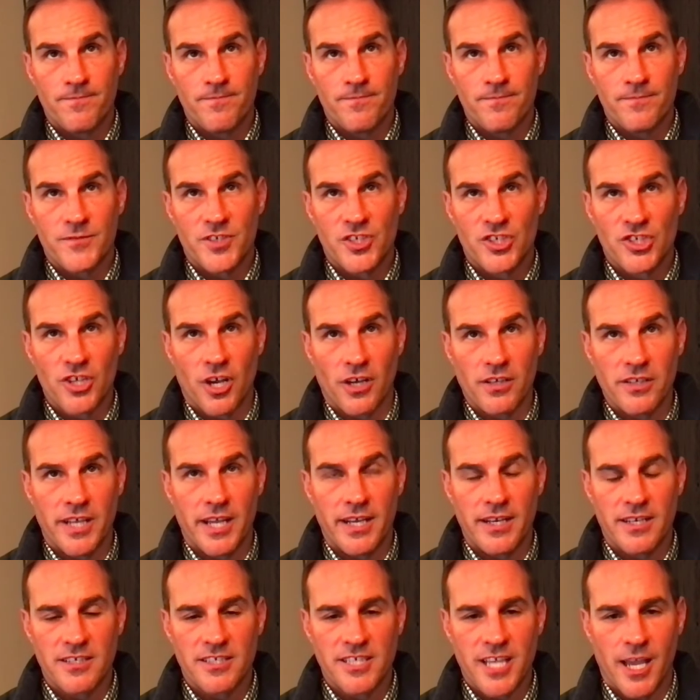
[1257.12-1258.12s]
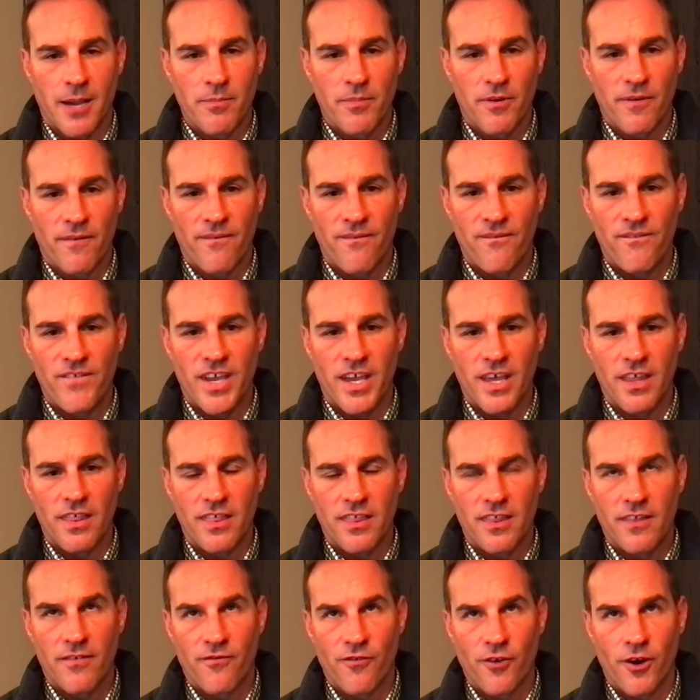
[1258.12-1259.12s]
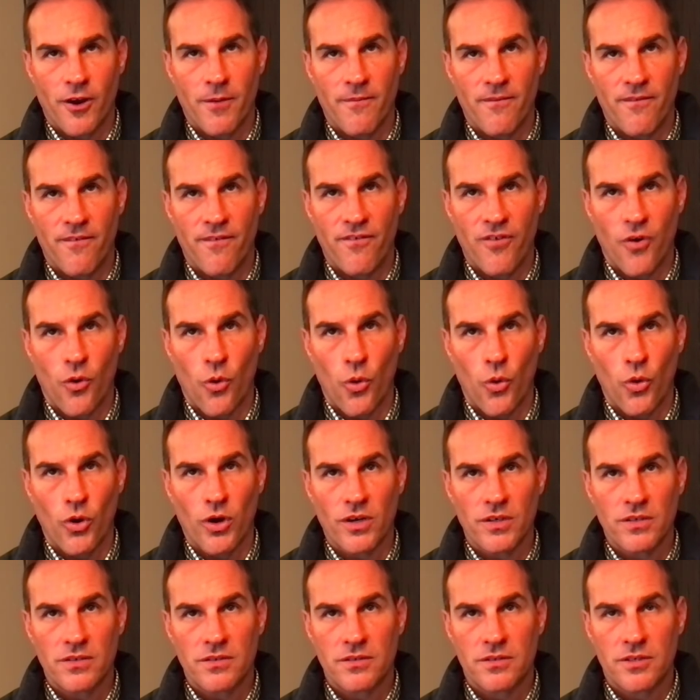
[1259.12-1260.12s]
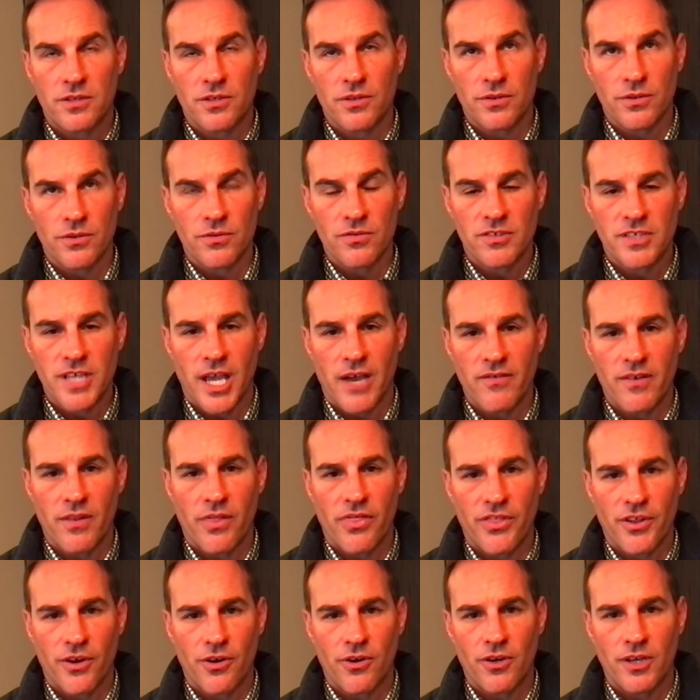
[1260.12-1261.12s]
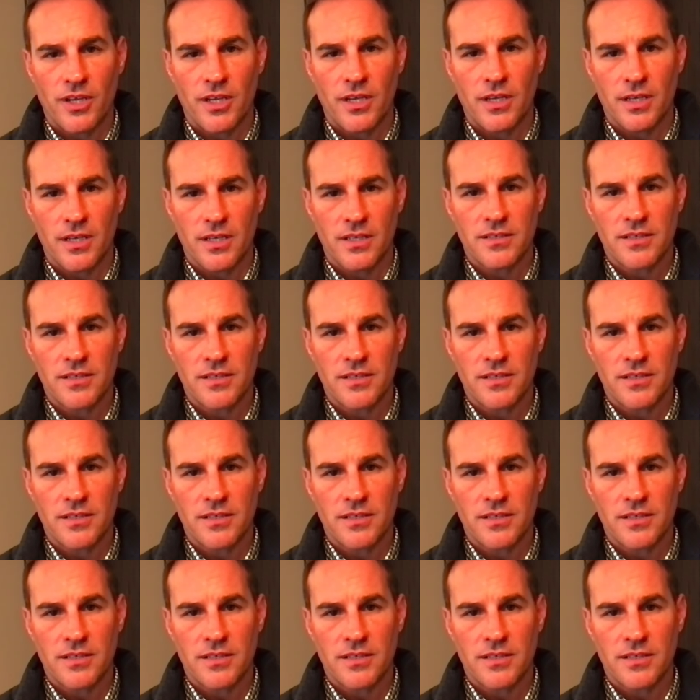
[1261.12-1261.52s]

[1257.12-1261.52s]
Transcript: Sunday, December 5th from 4 to 7:30 is